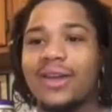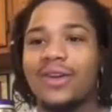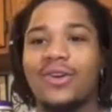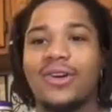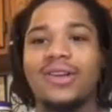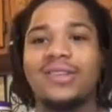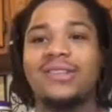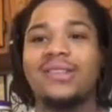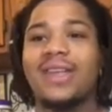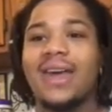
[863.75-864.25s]

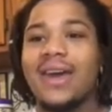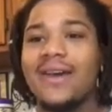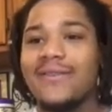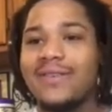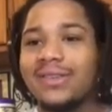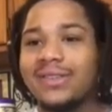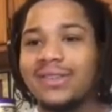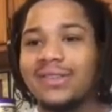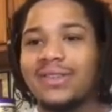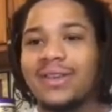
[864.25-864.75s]
Chris
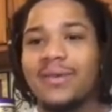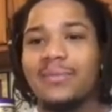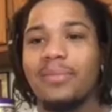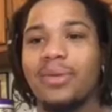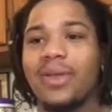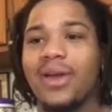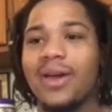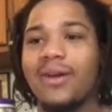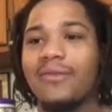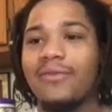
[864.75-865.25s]
Davis is in
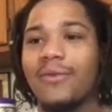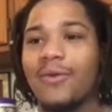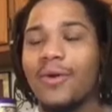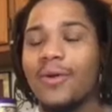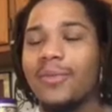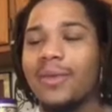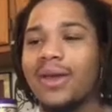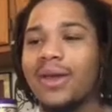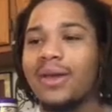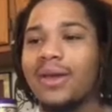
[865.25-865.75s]
play
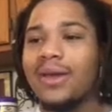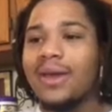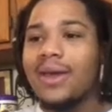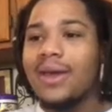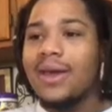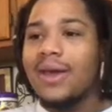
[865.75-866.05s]
for me.